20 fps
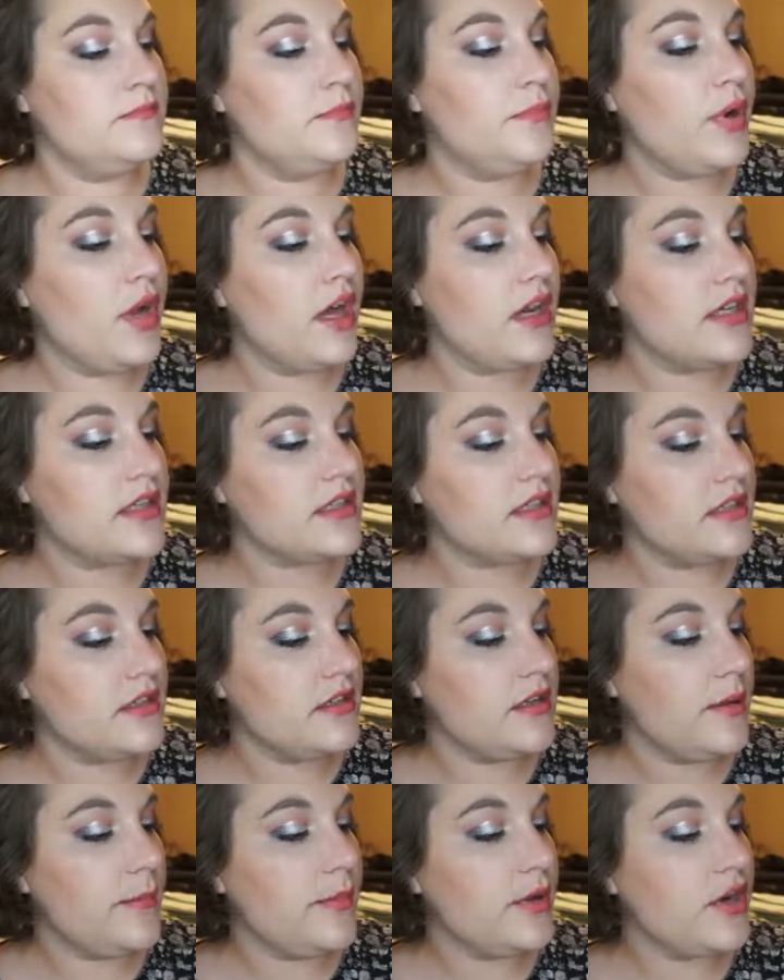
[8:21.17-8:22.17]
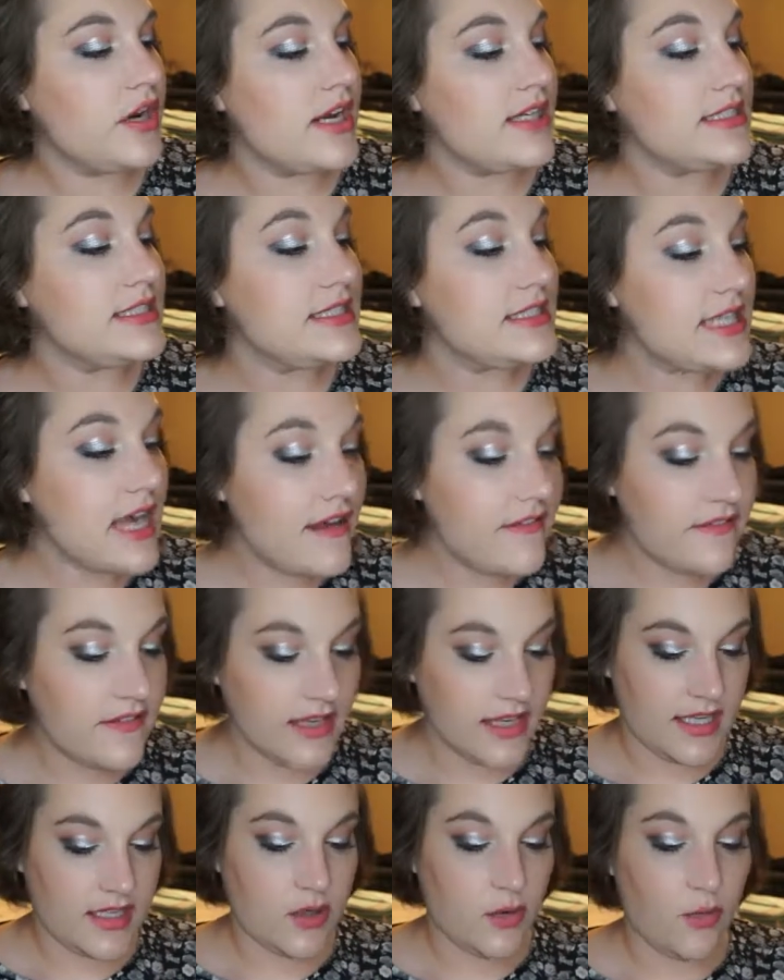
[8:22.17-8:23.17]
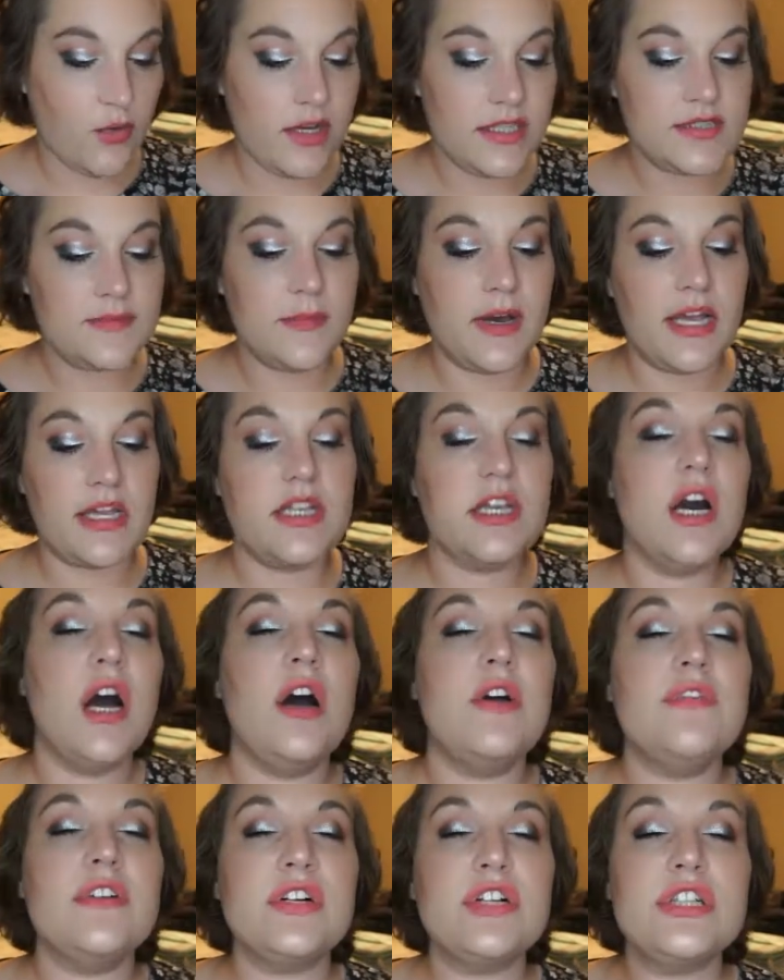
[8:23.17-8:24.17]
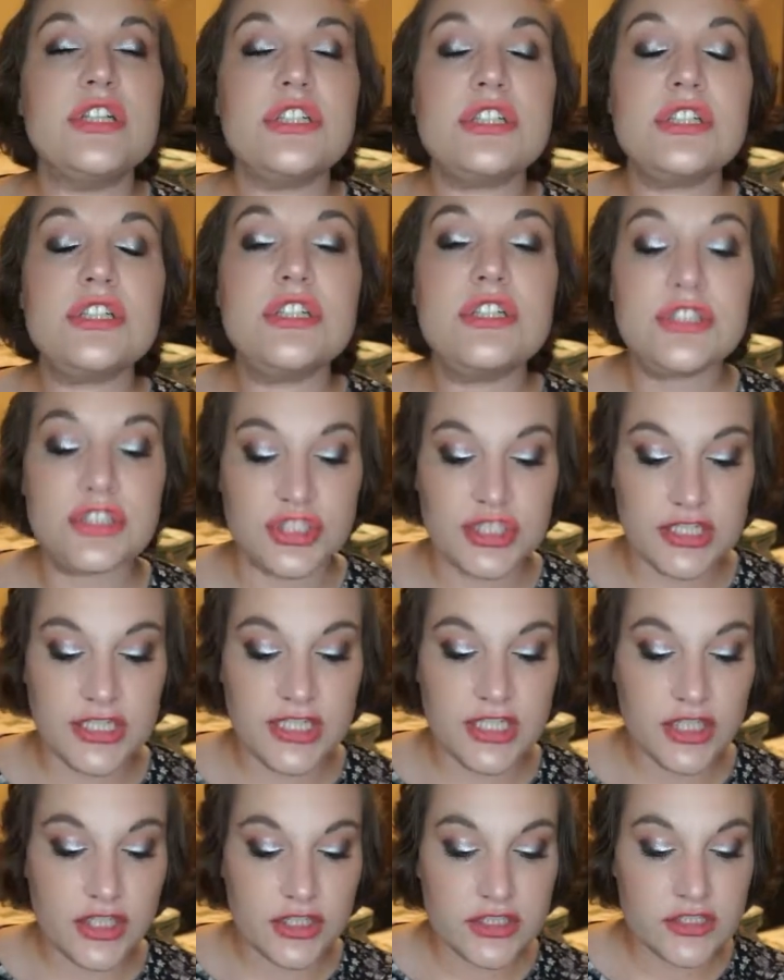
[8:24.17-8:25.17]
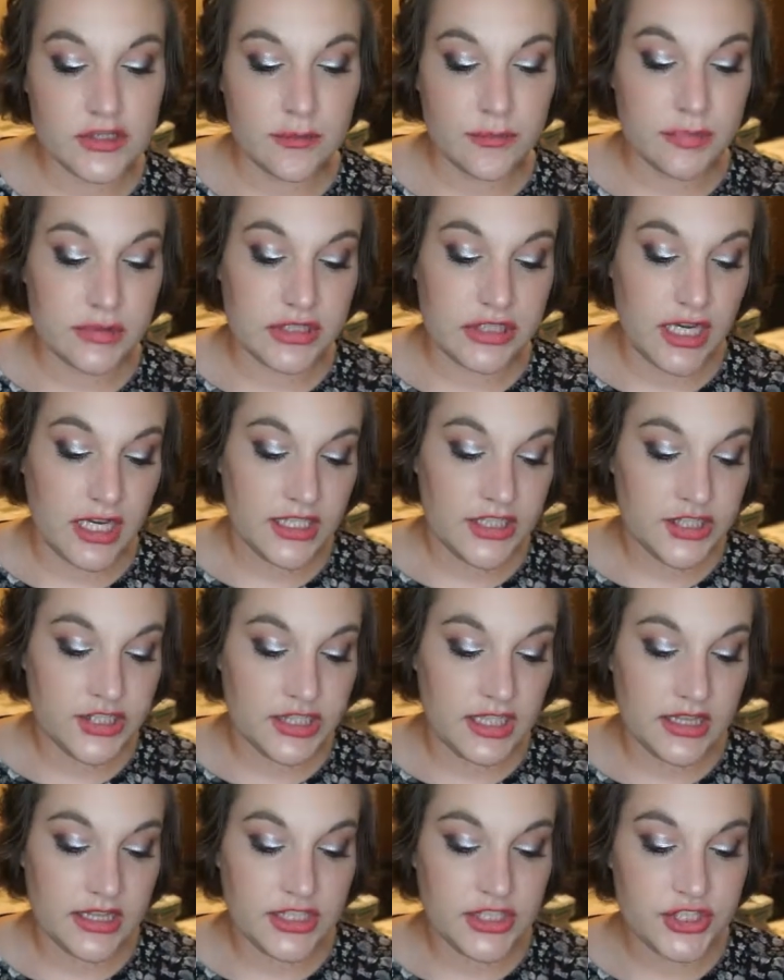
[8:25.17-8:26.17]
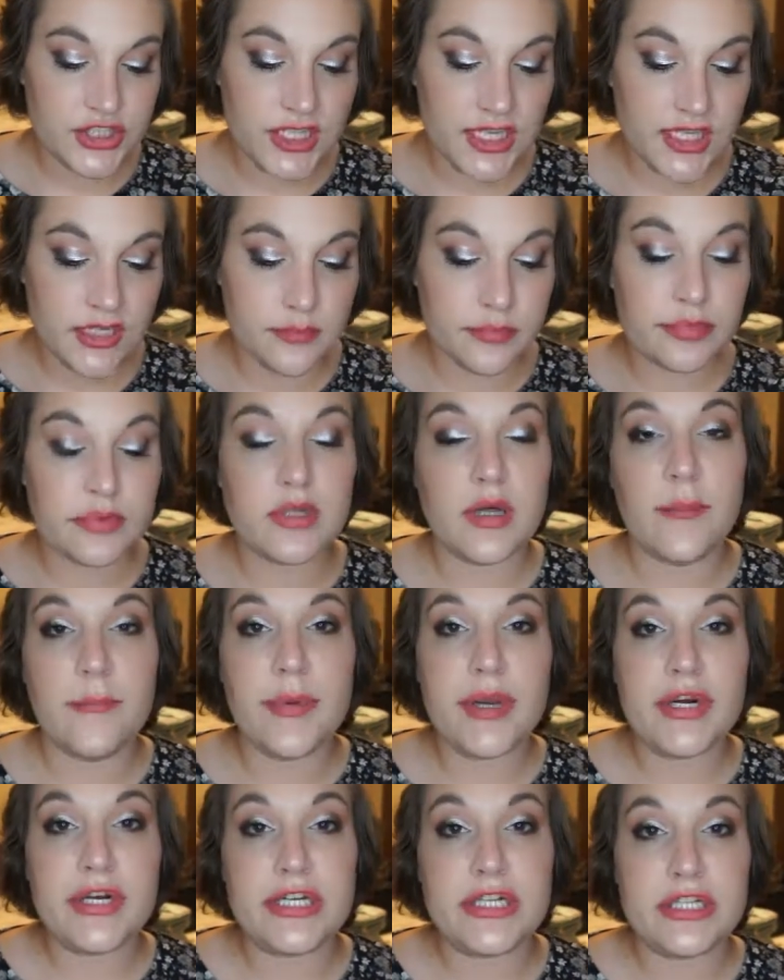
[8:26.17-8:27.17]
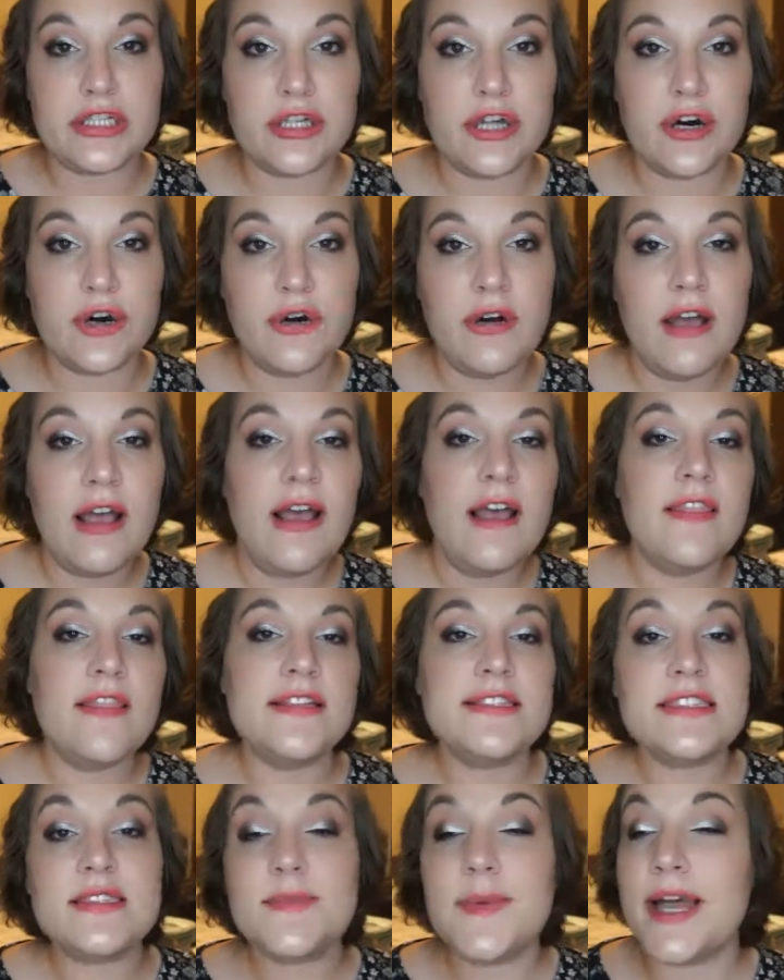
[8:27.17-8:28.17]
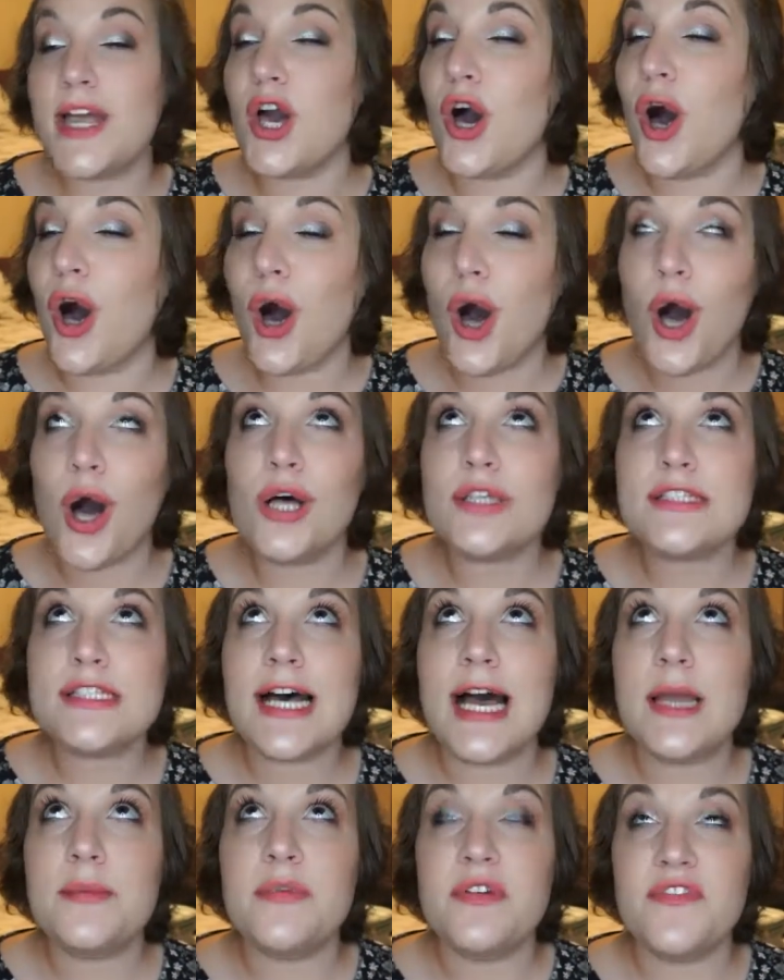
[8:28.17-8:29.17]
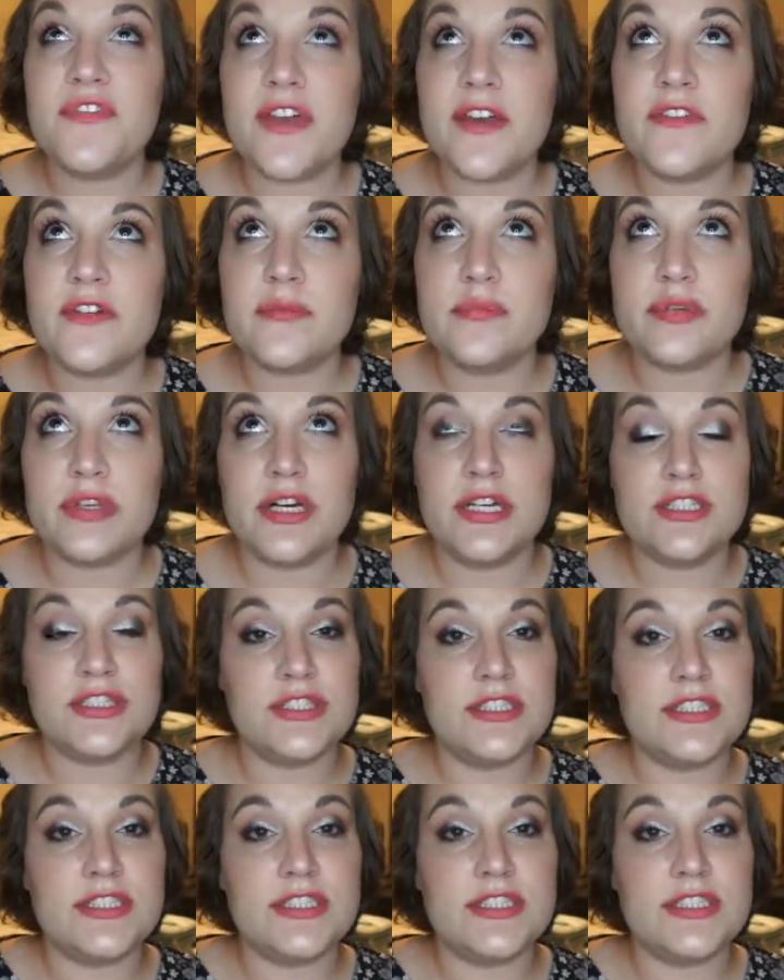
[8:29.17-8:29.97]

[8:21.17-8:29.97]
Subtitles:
Product number 7 was my CoverGirl Cheekers blush in the shade Plumberry Glow. This is my all-time favorite blush.